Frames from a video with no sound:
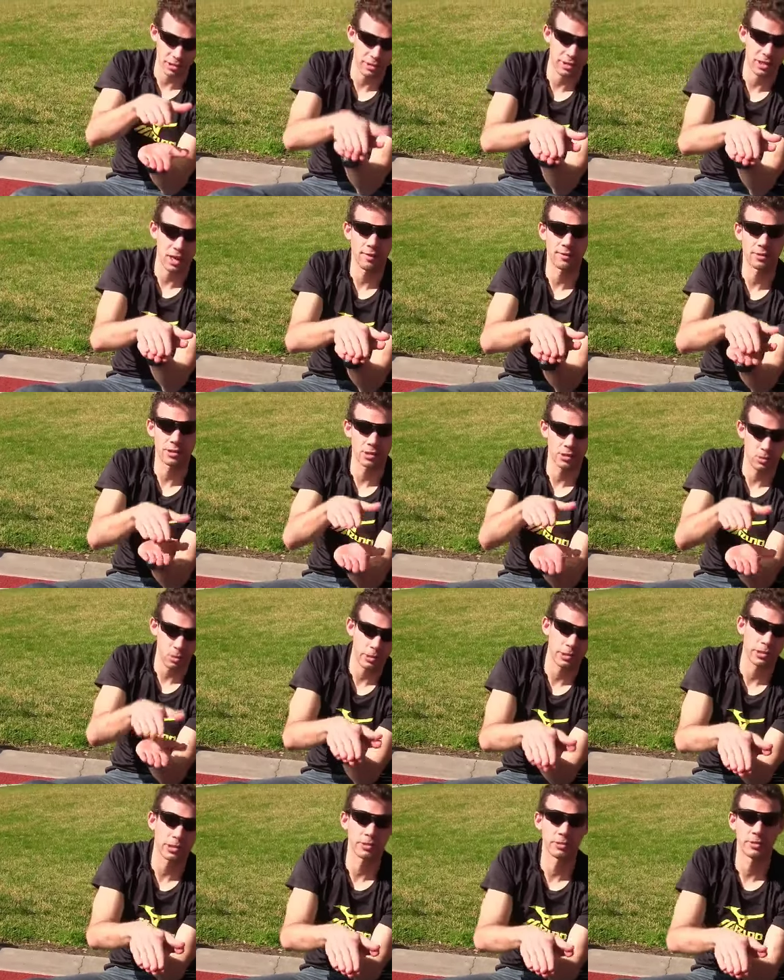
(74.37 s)
it recovers, it
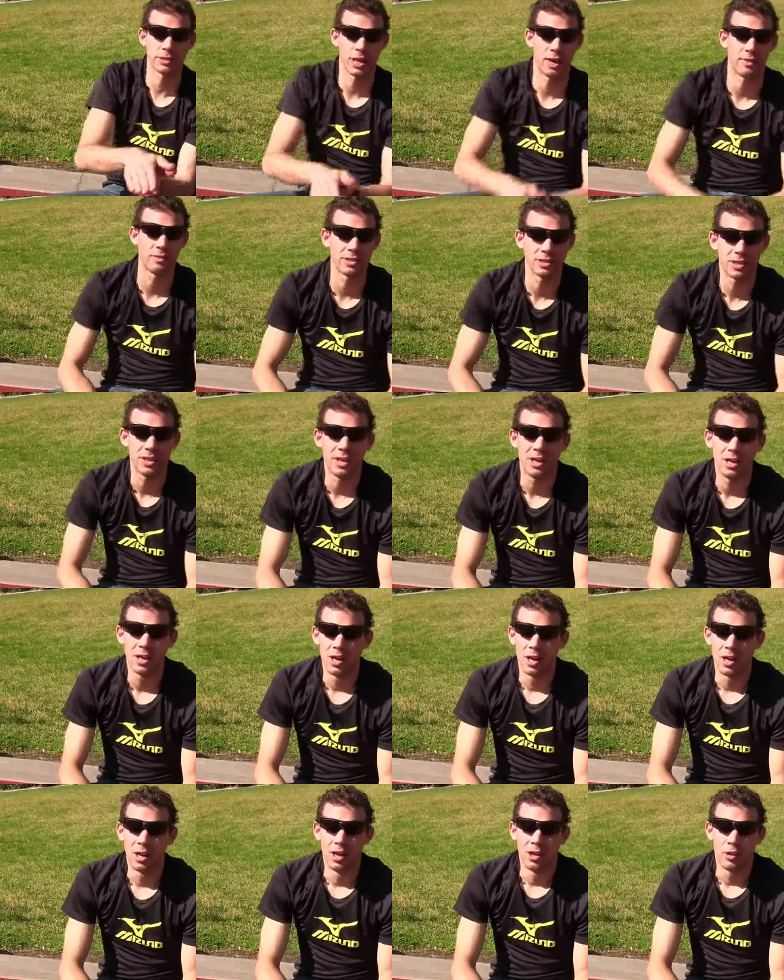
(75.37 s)
squashes and recovers.
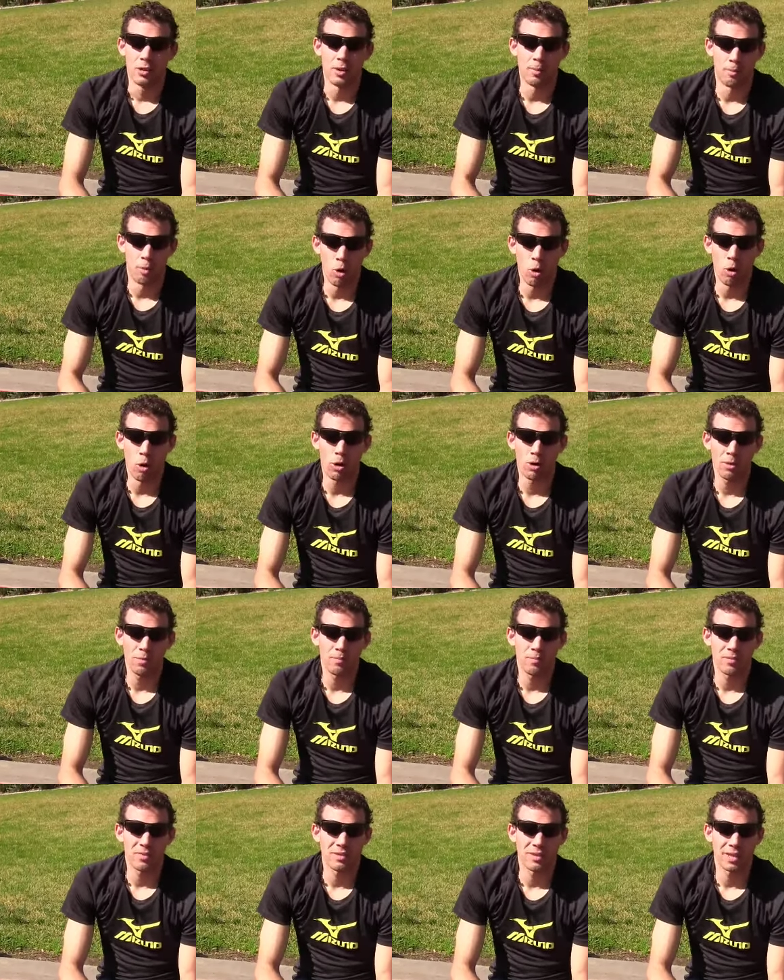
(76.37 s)
The more
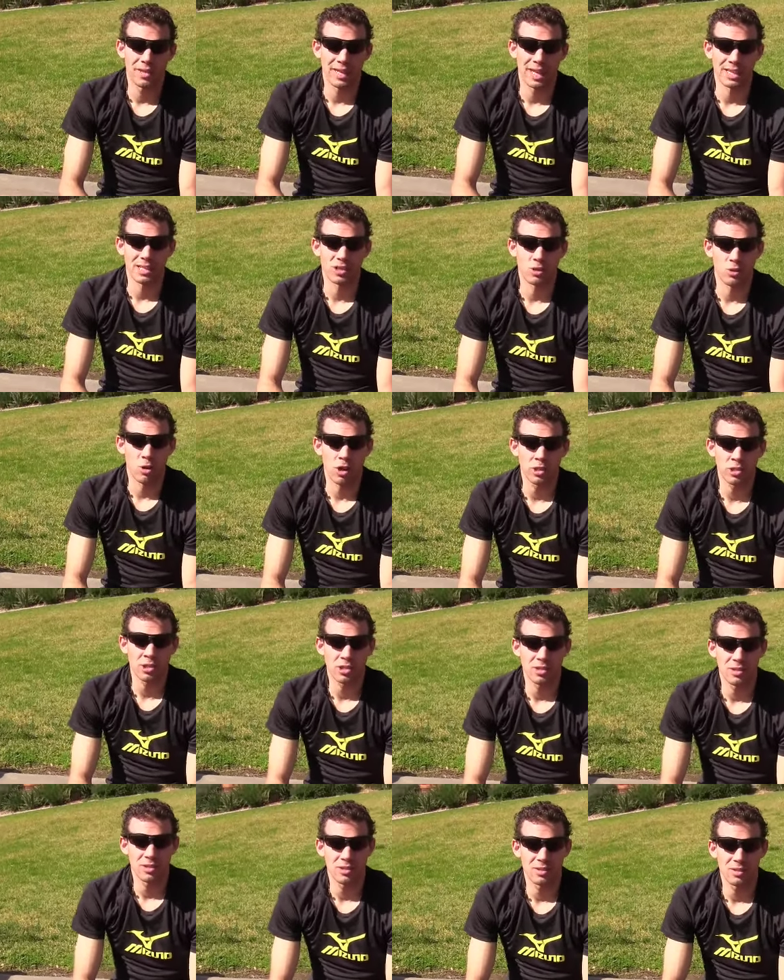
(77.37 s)
that's squashed,
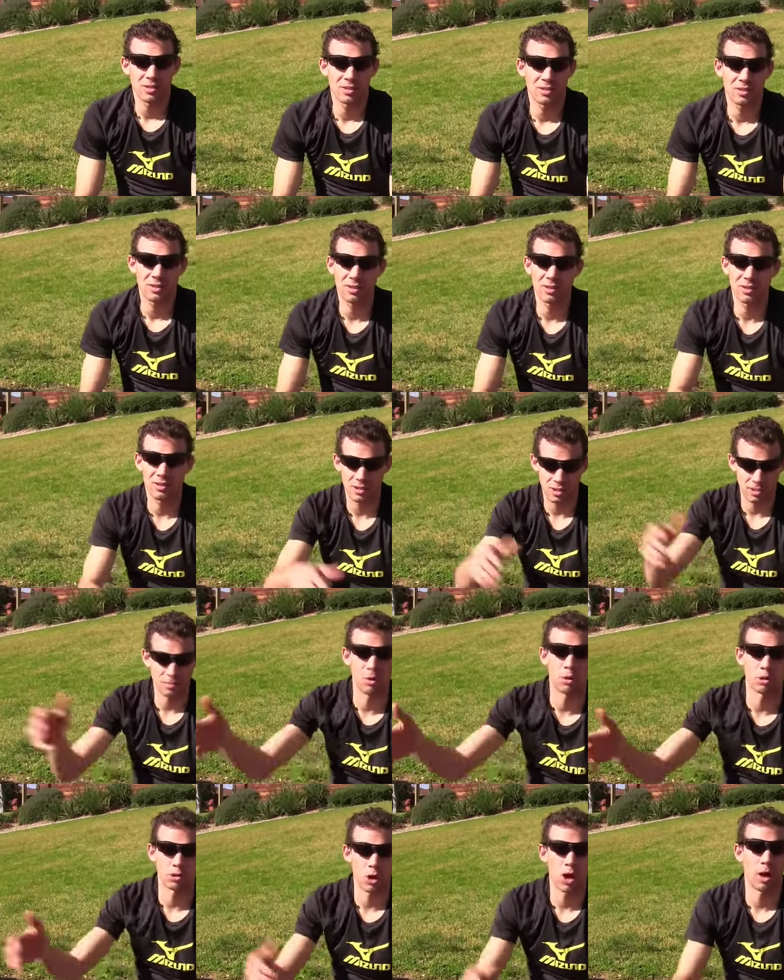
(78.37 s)
the
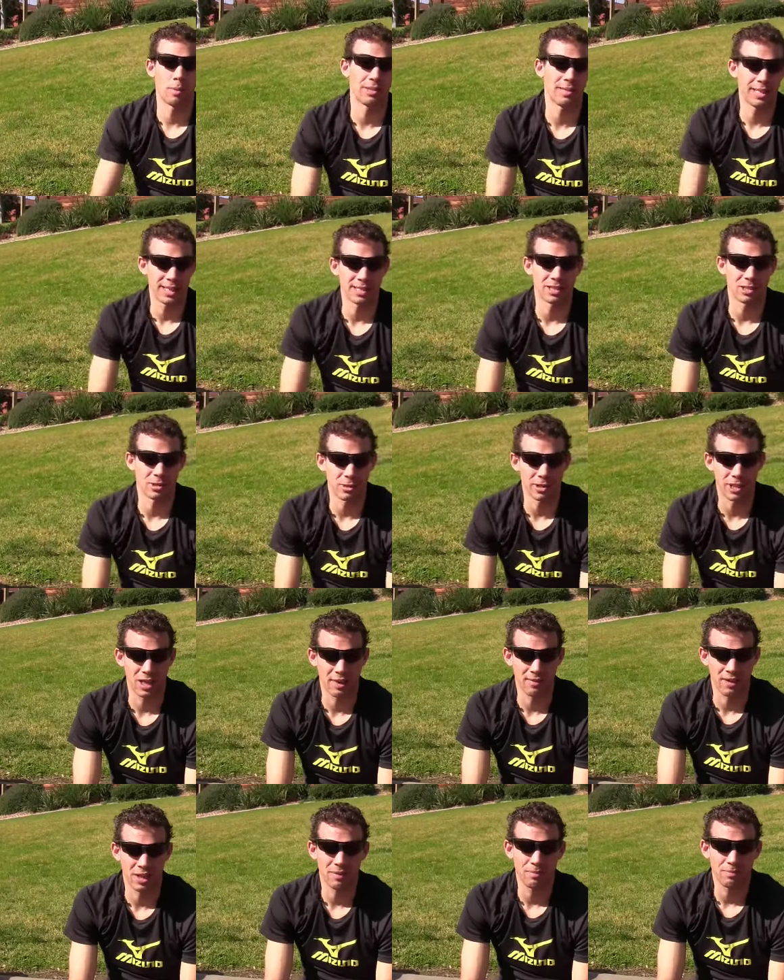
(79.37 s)
more time it needs to
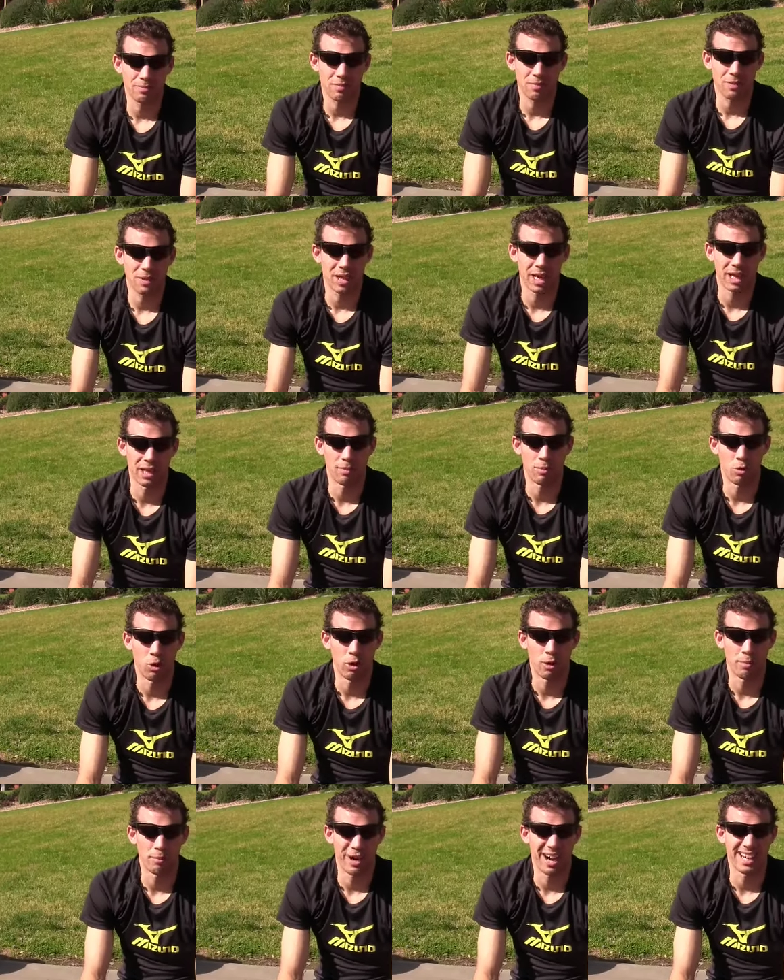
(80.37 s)
recover, and the
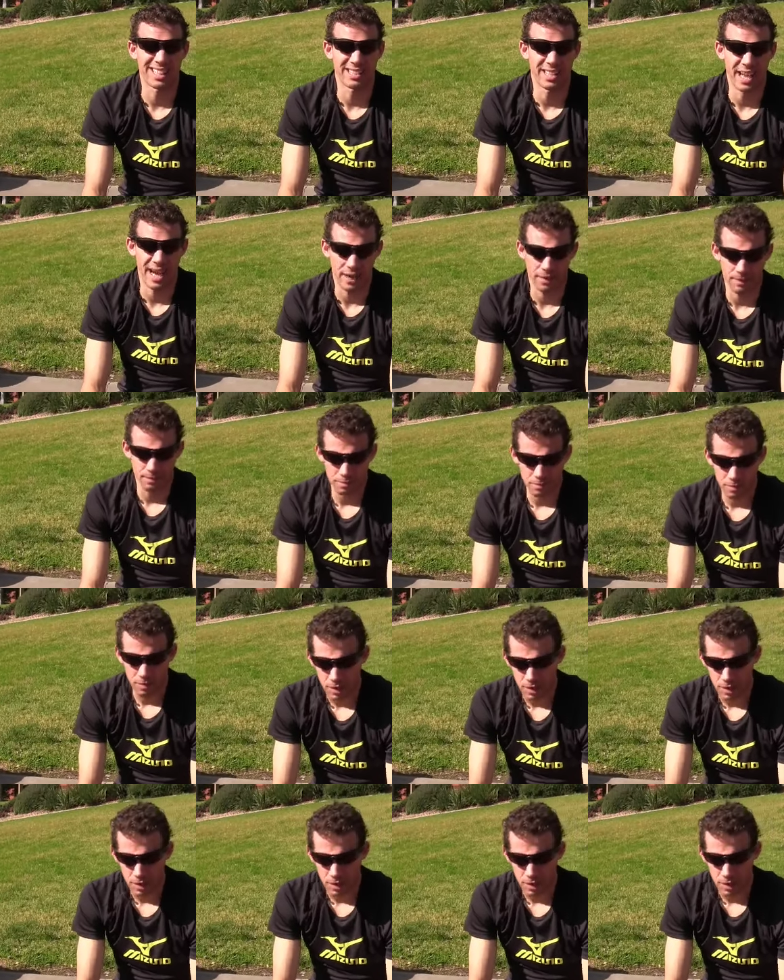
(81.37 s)
more it breaks down.